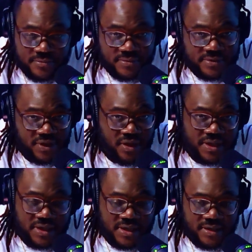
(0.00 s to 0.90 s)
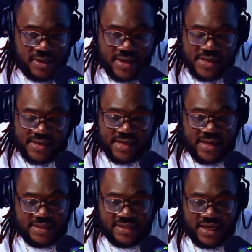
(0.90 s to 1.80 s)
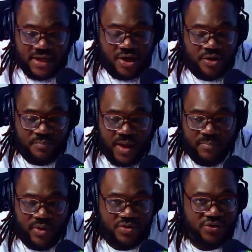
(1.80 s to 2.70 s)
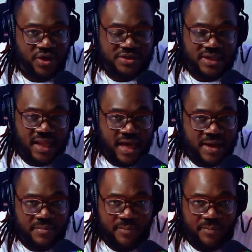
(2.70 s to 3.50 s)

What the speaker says: It's all good. Then they say, "Oh, my purse costs a lot.